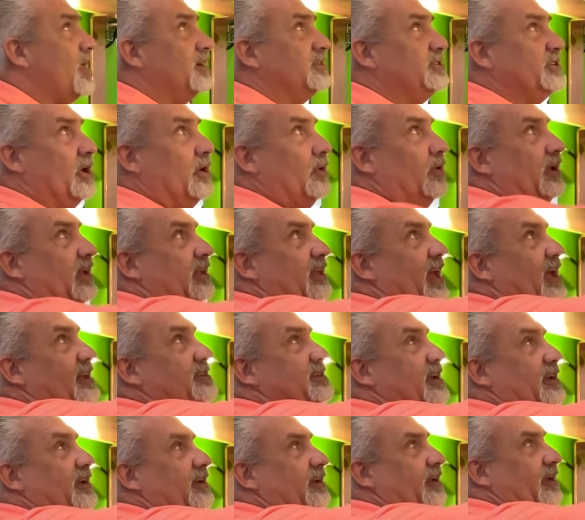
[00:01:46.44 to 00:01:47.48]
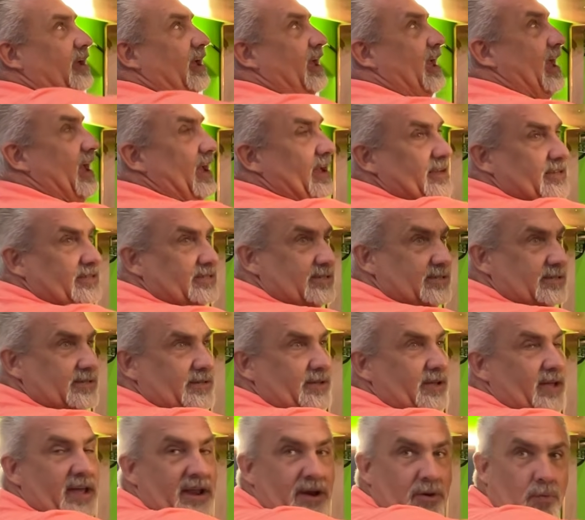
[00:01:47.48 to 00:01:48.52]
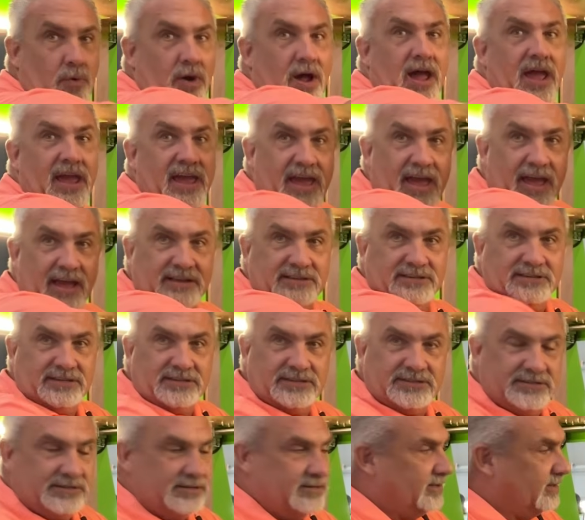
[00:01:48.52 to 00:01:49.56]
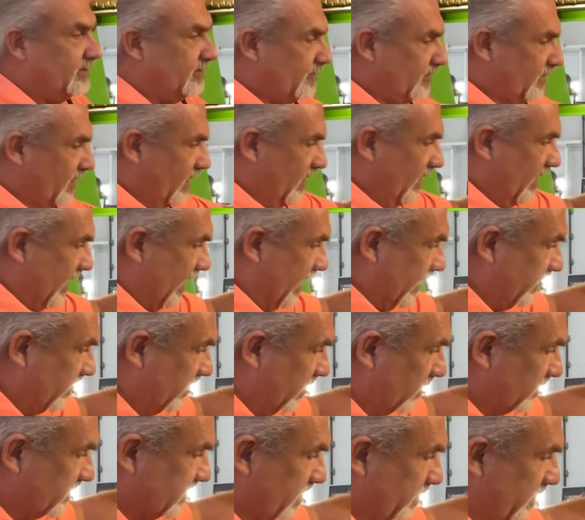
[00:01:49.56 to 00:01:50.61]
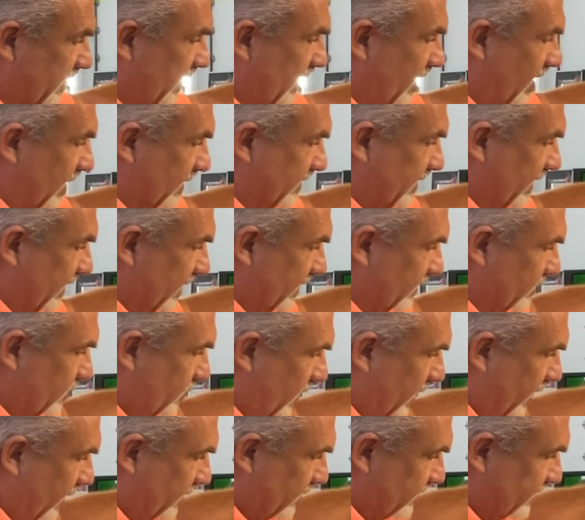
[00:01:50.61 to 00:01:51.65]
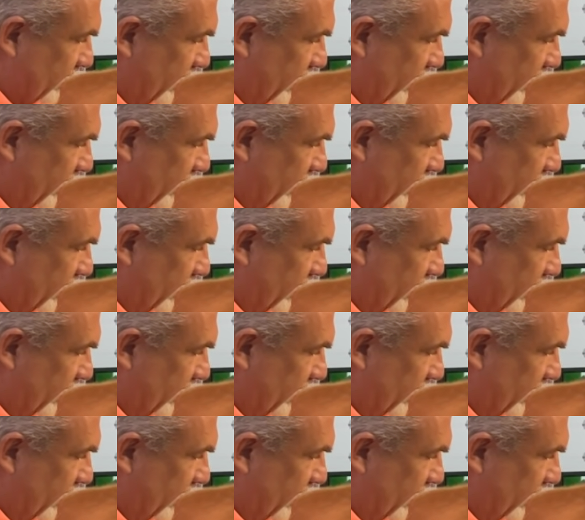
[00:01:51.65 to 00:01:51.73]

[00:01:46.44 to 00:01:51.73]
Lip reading: So it has a X and a Y axis, and those can be locked in as well.